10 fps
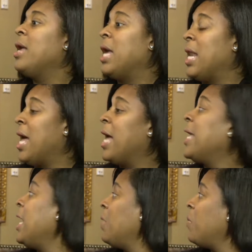And I
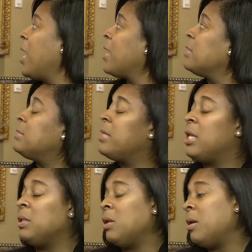came back and
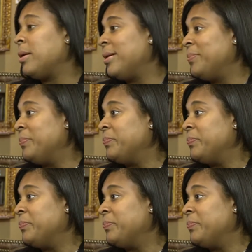said, look,